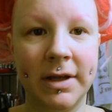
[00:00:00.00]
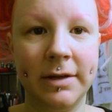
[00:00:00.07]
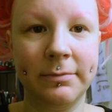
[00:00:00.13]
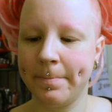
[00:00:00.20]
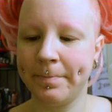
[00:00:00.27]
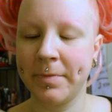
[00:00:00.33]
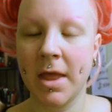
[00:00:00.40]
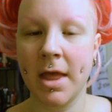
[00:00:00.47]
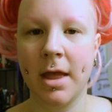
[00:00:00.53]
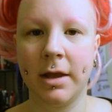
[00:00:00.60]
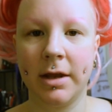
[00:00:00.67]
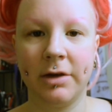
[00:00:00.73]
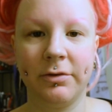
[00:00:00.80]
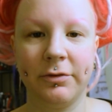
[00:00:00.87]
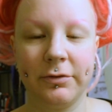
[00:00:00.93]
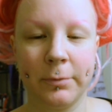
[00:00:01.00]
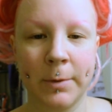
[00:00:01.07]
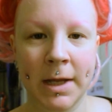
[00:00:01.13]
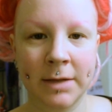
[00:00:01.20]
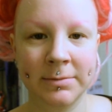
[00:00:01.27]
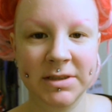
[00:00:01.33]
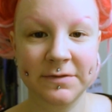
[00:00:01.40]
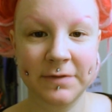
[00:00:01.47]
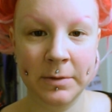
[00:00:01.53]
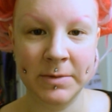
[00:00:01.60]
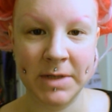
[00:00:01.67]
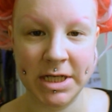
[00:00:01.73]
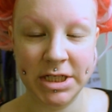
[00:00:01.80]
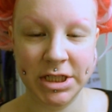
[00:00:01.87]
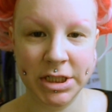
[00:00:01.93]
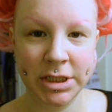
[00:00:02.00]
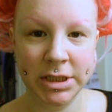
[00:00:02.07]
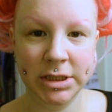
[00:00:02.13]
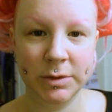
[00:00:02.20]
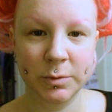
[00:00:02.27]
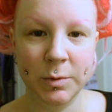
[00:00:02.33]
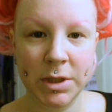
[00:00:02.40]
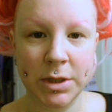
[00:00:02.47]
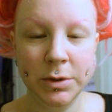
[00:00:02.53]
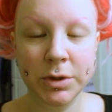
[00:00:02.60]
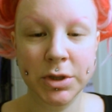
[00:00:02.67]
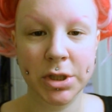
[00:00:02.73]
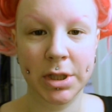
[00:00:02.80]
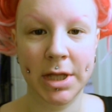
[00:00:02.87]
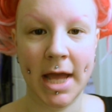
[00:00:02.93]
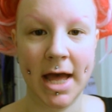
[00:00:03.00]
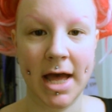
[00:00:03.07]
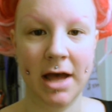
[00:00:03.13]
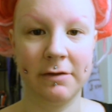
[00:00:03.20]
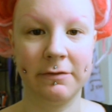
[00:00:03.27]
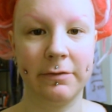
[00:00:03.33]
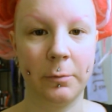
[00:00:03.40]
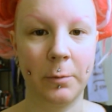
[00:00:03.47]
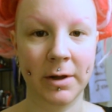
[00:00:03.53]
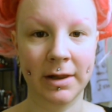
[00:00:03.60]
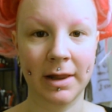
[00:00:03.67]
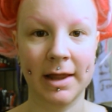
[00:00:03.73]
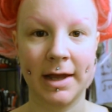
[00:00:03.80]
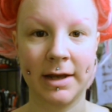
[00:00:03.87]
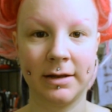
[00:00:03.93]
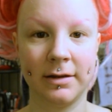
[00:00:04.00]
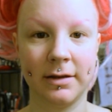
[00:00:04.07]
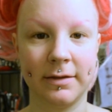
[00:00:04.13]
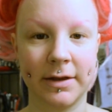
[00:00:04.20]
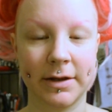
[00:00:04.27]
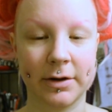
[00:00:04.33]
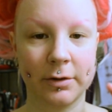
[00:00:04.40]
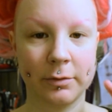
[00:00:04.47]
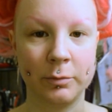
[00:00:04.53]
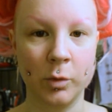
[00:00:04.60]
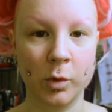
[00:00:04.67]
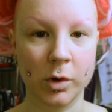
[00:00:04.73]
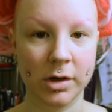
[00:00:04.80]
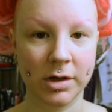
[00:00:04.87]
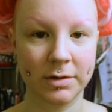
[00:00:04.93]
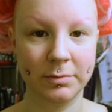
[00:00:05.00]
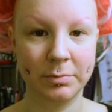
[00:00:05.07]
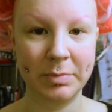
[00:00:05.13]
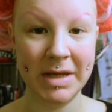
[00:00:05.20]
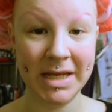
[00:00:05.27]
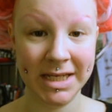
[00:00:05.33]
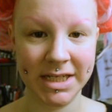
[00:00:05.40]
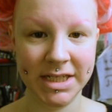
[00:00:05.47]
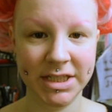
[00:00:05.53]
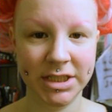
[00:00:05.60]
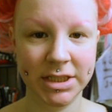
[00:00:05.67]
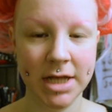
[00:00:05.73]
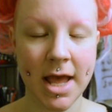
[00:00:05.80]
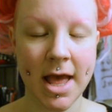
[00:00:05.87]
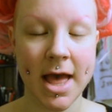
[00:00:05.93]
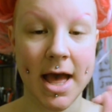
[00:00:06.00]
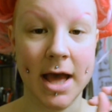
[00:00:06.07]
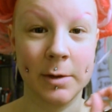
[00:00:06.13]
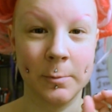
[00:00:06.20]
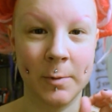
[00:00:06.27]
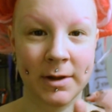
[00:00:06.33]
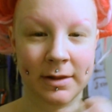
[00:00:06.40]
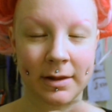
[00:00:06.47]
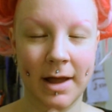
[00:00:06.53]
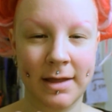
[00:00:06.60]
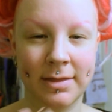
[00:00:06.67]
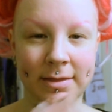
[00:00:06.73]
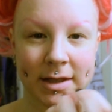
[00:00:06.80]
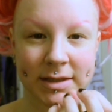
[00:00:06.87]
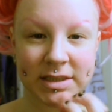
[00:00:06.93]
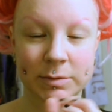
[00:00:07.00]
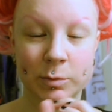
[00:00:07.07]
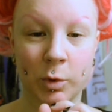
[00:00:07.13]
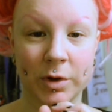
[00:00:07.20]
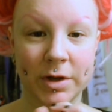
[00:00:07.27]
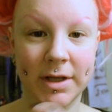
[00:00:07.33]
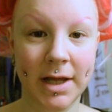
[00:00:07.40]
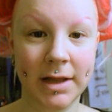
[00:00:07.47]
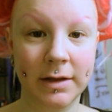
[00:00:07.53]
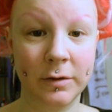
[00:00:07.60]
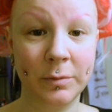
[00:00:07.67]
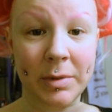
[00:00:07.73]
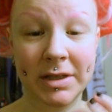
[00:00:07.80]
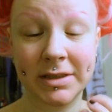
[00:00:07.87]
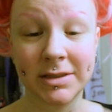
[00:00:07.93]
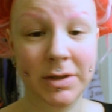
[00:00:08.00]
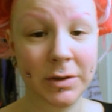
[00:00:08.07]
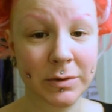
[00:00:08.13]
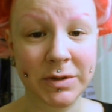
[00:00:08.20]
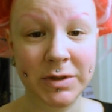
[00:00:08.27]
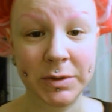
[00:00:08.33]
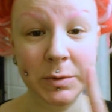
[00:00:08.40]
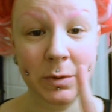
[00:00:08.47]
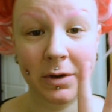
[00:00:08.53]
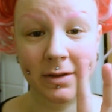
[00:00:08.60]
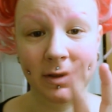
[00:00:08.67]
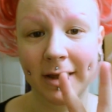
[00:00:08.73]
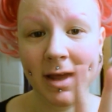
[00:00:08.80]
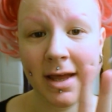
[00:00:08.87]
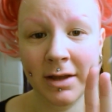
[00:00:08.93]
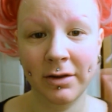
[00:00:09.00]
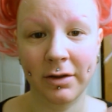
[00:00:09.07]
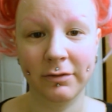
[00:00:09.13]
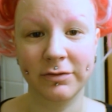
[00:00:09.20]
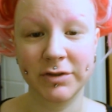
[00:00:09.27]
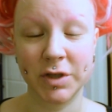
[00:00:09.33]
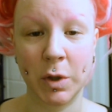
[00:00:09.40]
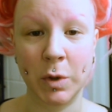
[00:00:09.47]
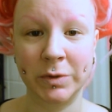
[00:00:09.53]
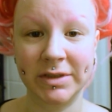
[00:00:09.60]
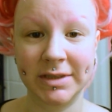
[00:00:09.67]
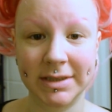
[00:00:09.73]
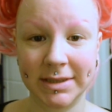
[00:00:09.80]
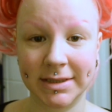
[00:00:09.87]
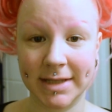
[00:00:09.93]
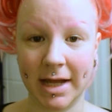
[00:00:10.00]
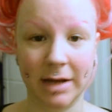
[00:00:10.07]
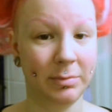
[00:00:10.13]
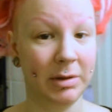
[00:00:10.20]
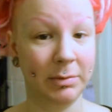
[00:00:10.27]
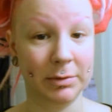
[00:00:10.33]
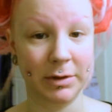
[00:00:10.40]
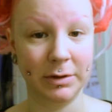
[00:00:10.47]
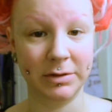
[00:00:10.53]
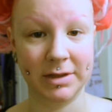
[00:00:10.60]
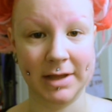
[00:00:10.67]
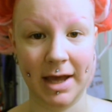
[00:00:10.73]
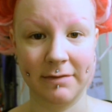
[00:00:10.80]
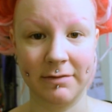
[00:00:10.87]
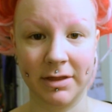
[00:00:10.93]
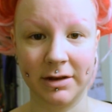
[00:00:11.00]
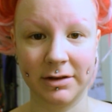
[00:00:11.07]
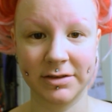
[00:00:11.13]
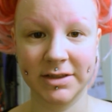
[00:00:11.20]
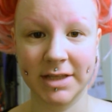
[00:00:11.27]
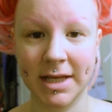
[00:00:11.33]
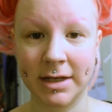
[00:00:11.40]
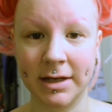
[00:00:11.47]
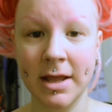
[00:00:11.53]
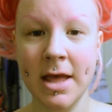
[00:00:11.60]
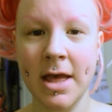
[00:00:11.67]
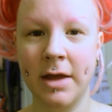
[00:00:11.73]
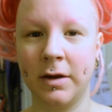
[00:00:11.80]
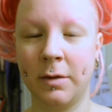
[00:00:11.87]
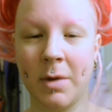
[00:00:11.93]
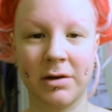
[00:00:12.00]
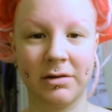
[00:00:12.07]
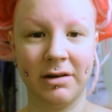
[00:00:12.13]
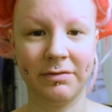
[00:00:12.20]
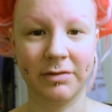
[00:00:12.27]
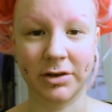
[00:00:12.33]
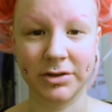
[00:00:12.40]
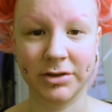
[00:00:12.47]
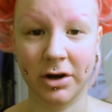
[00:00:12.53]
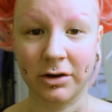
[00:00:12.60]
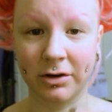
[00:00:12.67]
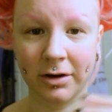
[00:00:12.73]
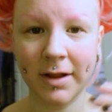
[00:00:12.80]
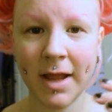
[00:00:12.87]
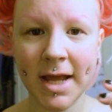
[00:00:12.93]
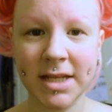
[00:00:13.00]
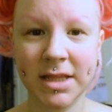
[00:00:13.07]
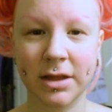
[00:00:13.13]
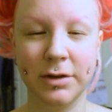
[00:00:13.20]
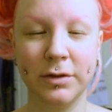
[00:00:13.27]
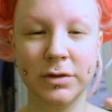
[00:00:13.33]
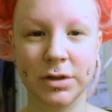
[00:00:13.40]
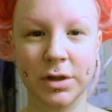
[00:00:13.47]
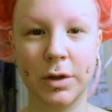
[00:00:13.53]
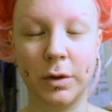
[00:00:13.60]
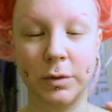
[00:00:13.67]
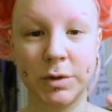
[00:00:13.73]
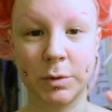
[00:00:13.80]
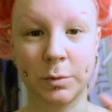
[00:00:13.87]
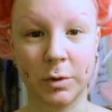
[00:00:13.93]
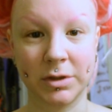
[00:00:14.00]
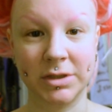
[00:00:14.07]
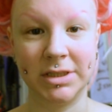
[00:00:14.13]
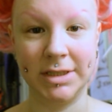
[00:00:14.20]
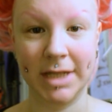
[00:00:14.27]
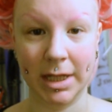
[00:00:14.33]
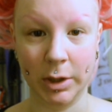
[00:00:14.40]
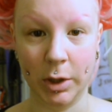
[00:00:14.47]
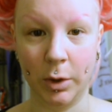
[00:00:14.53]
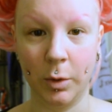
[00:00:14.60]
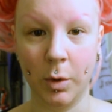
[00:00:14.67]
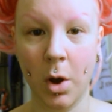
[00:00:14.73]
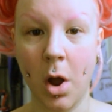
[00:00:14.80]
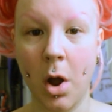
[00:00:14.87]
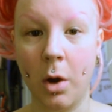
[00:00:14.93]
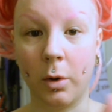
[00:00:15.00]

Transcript: it. Now, when it comes to foundations, we usually have one line that are more pinkish and one line that's more yellow because those two are the kind of tones that people usually have in their skin. No matter if they're dark or light, they usually go towards yellow